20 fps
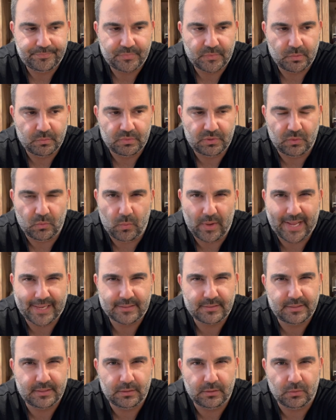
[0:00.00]
A little
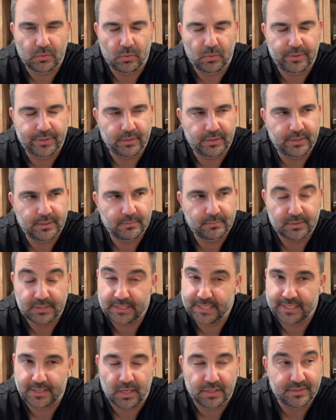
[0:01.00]
waxy, a little oily.
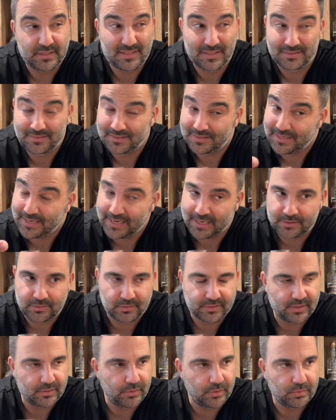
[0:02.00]
Unscented candle
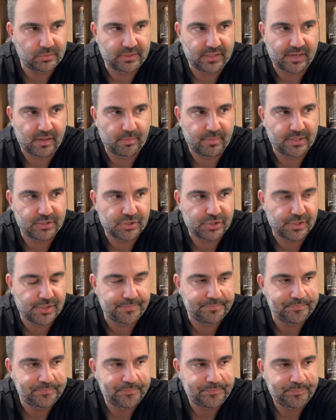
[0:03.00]
note that I mentioned.
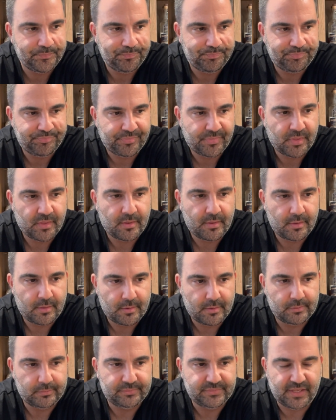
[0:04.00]

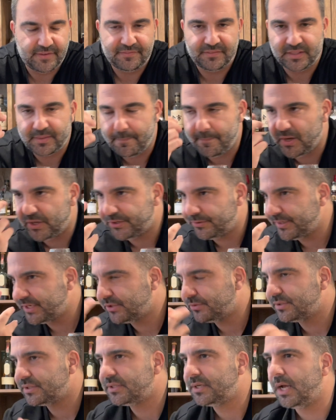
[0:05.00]
Definitely buttery
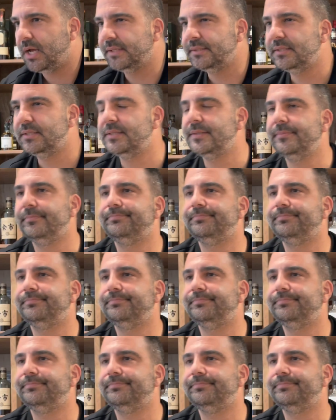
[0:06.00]
croissants.